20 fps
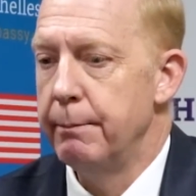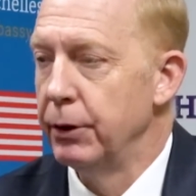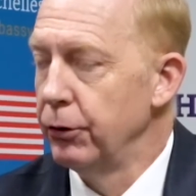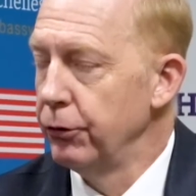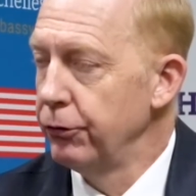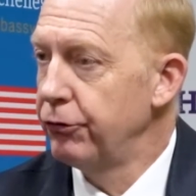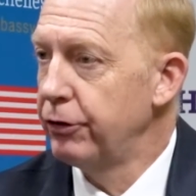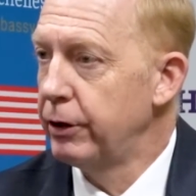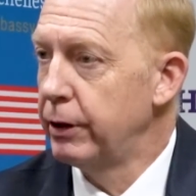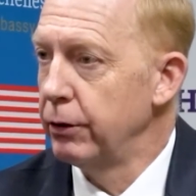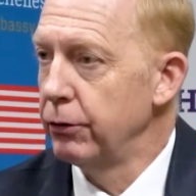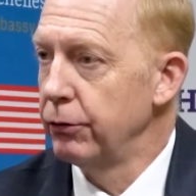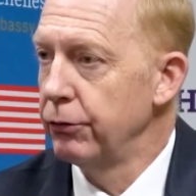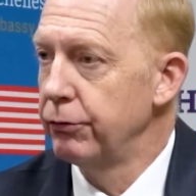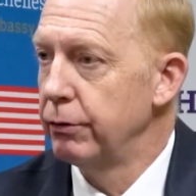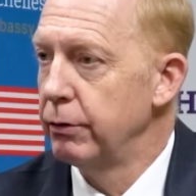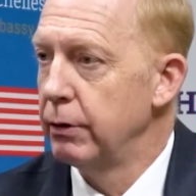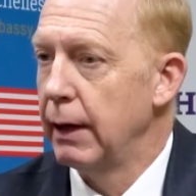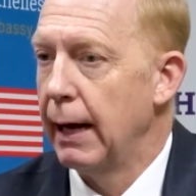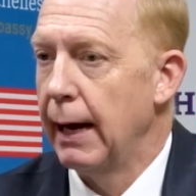build
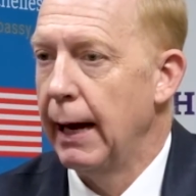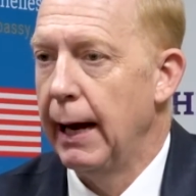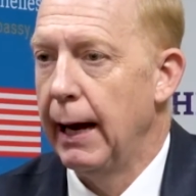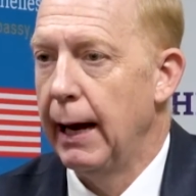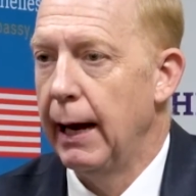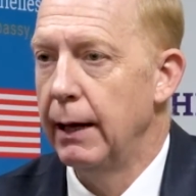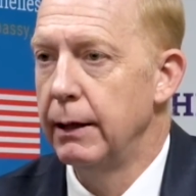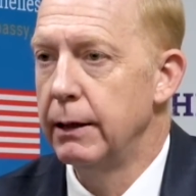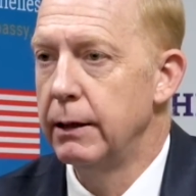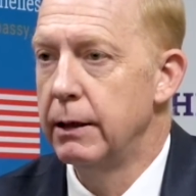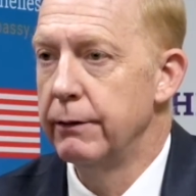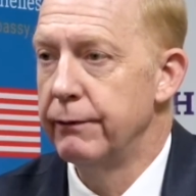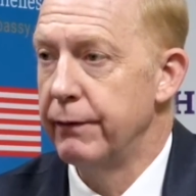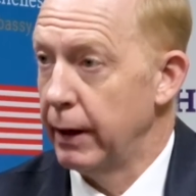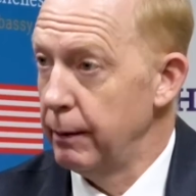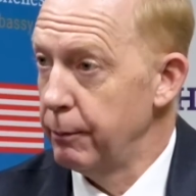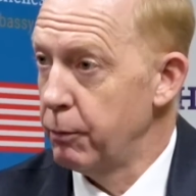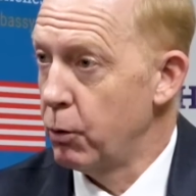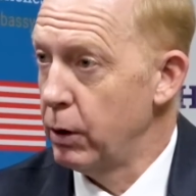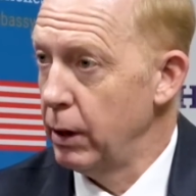skills and
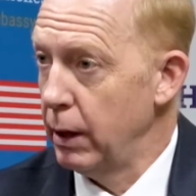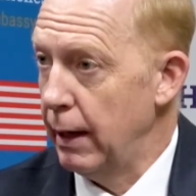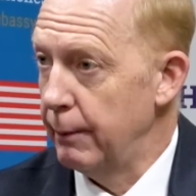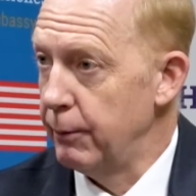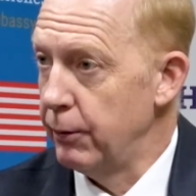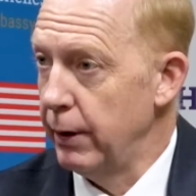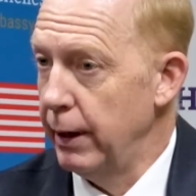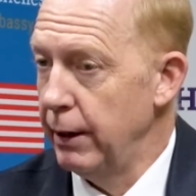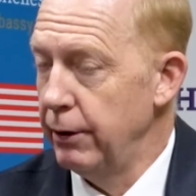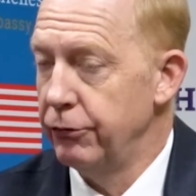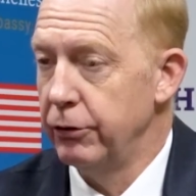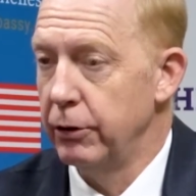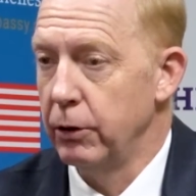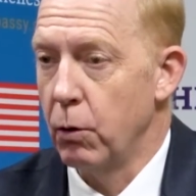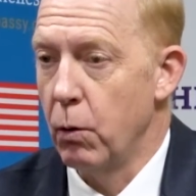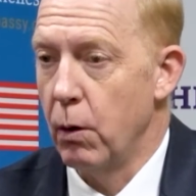develop collaboration,